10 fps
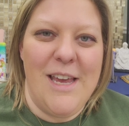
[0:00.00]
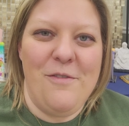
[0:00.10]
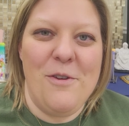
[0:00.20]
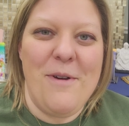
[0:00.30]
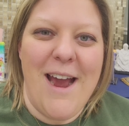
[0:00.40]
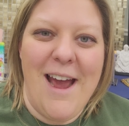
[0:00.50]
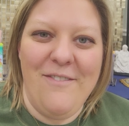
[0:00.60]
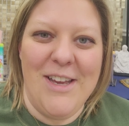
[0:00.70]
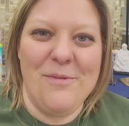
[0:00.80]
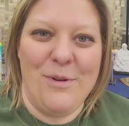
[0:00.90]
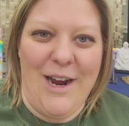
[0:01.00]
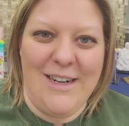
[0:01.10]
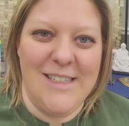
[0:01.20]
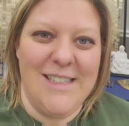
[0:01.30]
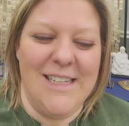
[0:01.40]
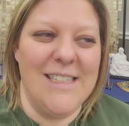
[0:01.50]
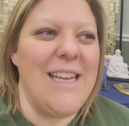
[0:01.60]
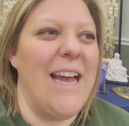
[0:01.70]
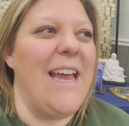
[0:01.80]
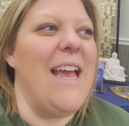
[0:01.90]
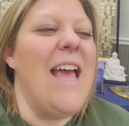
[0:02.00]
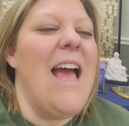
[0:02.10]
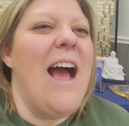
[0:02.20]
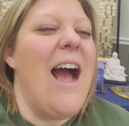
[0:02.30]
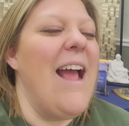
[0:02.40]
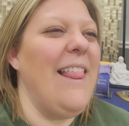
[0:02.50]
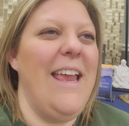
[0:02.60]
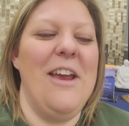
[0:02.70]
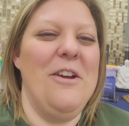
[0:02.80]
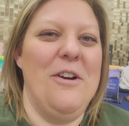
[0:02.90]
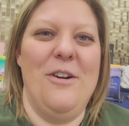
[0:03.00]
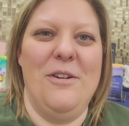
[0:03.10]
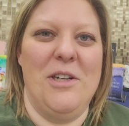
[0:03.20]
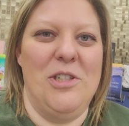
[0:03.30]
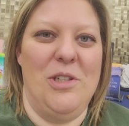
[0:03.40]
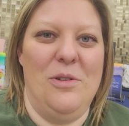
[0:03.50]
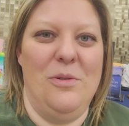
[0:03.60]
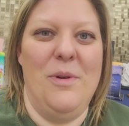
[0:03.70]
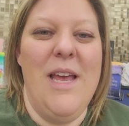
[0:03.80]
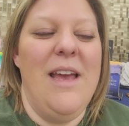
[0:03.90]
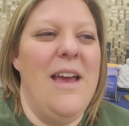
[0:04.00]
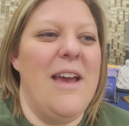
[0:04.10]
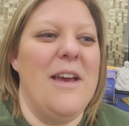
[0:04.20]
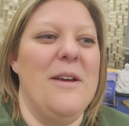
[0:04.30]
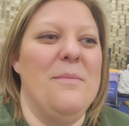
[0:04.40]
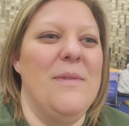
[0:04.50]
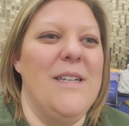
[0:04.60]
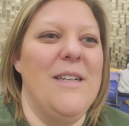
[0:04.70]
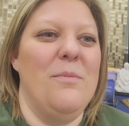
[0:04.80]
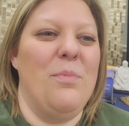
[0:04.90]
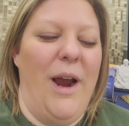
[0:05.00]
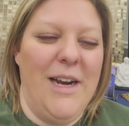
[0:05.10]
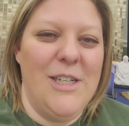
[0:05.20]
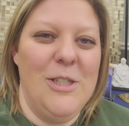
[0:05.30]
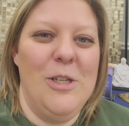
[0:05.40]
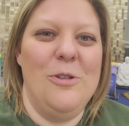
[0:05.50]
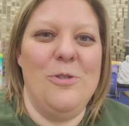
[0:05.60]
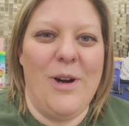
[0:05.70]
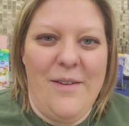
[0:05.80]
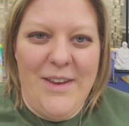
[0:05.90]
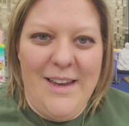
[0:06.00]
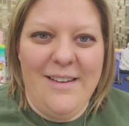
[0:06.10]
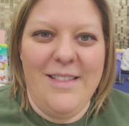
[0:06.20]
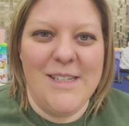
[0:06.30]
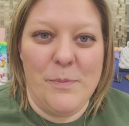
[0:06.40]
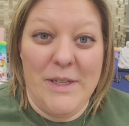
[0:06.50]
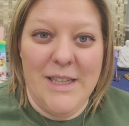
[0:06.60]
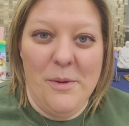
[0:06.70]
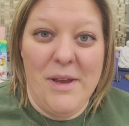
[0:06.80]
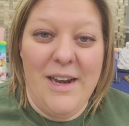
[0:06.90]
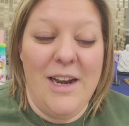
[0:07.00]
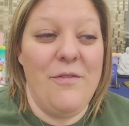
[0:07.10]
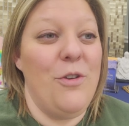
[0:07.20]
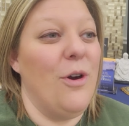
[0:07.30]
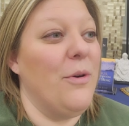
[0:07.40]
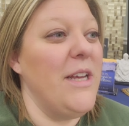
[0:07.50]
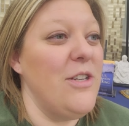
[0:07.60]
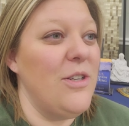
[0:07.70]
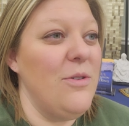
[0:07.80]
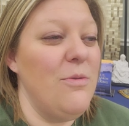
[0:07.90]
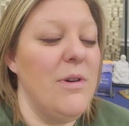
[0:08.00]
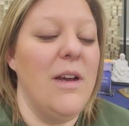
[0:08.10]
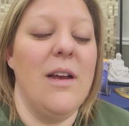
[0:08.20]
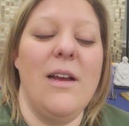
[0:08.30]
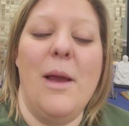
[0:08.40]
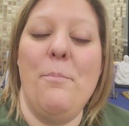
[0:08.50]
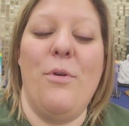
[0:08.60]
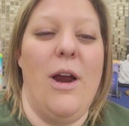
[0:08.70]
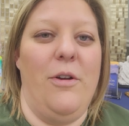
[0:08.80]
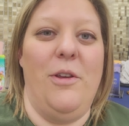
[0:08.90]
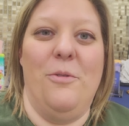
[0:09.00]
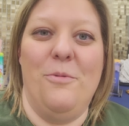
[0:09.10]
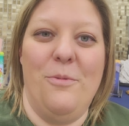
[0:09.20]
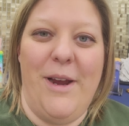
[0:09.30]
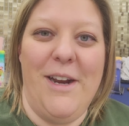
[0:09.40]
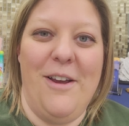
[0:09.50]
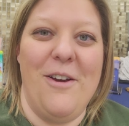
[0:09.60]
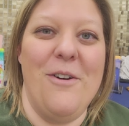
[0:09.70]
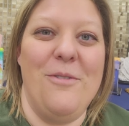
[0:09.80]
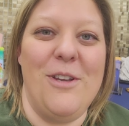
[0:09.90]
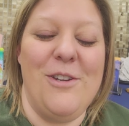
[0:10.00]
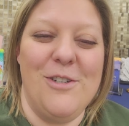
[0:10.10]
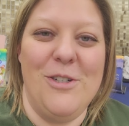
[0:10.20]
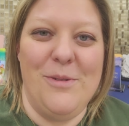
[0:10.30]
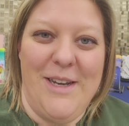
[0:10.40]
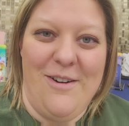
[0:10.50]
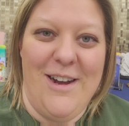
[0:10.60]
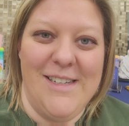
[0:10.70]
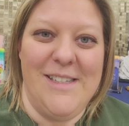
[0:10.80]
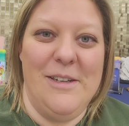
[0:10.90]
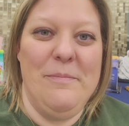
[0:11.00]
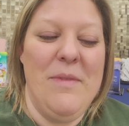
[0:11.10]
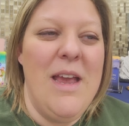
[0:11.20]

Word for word: if you haven't practiced this, I highly encourage you um, practice driving the speed limit. And if you already do, I'm proud of you. Way to go. You're doing awesome.